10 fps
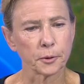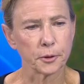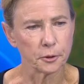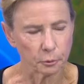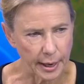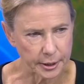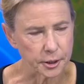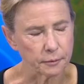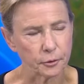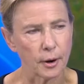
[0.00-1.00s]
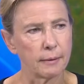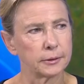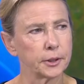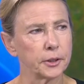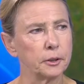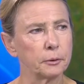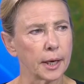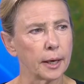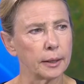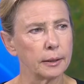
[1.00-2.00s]
with the direction of travel in the
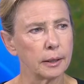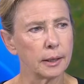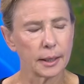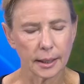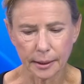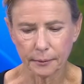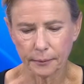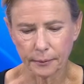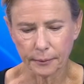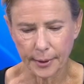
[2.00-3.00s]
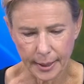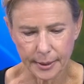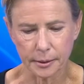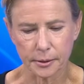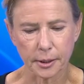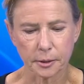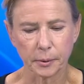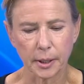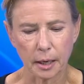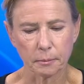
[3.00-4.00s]
UK. And that is, it's
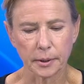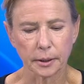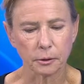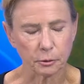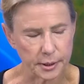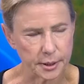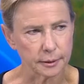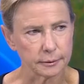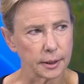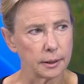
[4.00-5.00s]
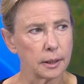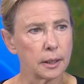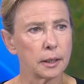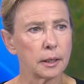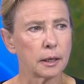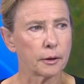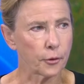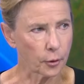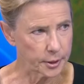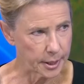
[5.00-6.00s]
become increasingly
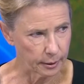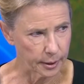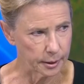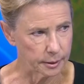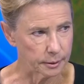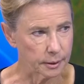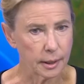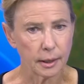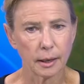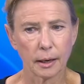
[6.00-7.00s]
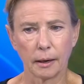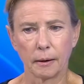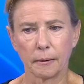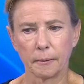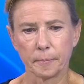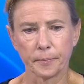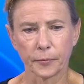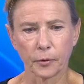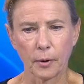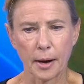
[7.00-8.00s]
authoritarian,
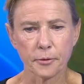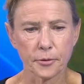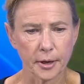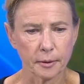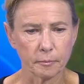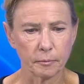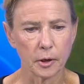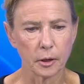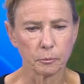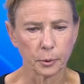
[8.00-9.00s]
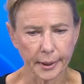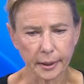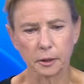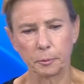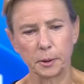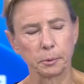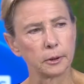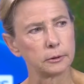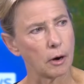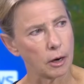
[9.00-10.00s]
rather than bringing the
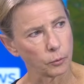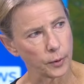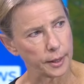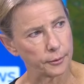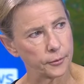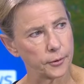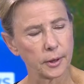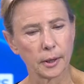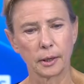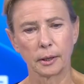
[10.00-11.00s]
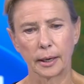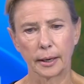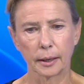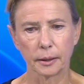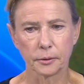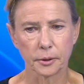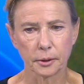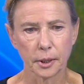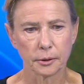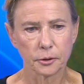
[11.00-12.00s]
people along with and
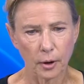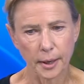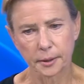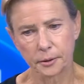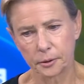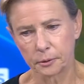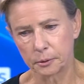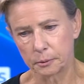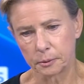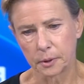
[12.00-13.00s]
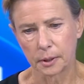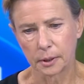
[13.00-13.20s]
trying to